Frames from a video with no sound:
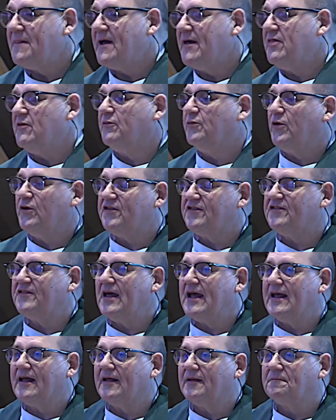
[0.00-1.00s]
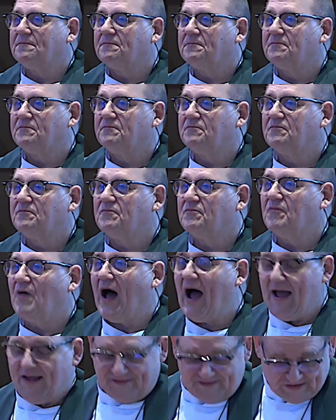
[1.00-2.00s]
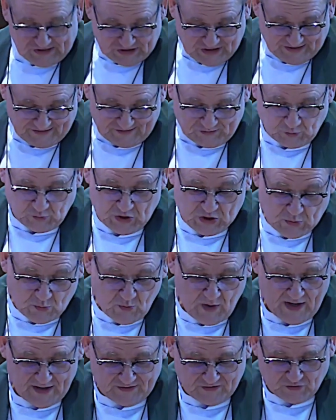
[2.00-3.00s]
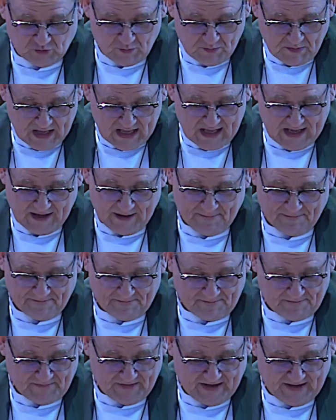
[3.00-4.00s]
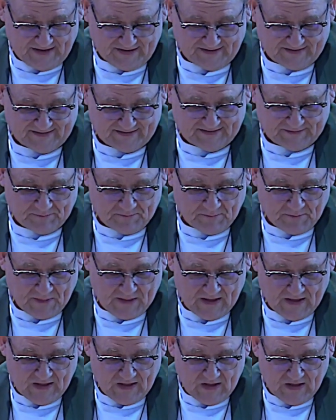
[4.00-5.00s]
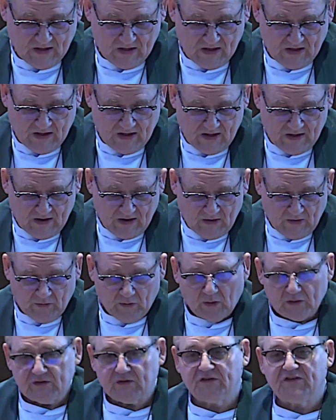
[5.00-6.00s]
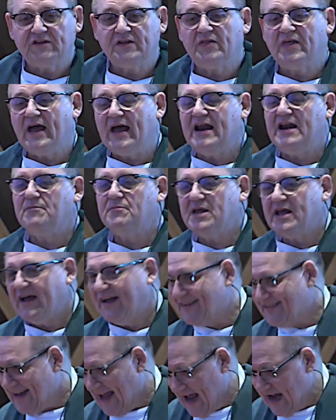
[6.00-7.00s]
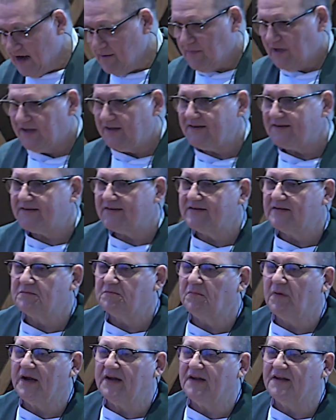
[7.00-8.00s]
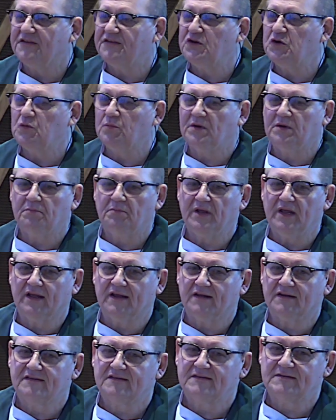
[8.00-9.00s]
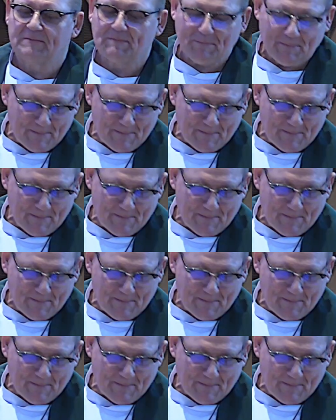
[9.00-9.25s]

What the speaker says: And the first thing I suggest to you and to me is not to see the enemy as enemies, but as human beings.